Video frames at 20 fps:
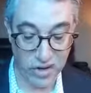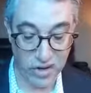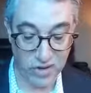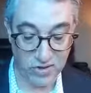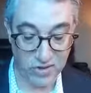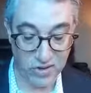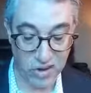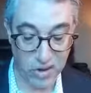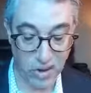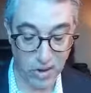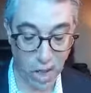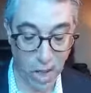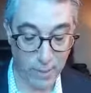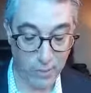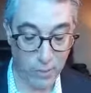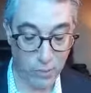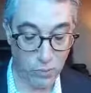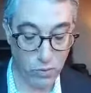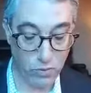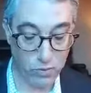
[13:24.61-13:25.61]
is in
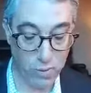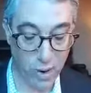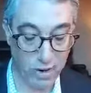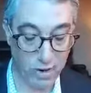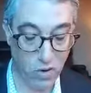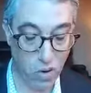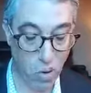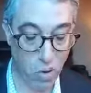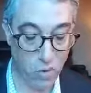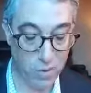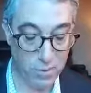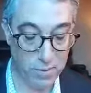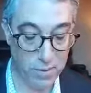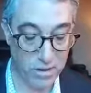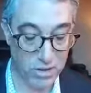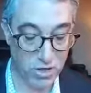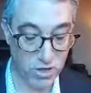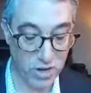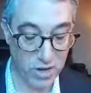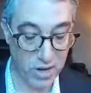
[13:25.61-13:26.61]
alignment with my goal and
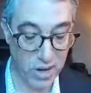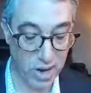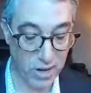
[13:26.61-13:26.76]
mission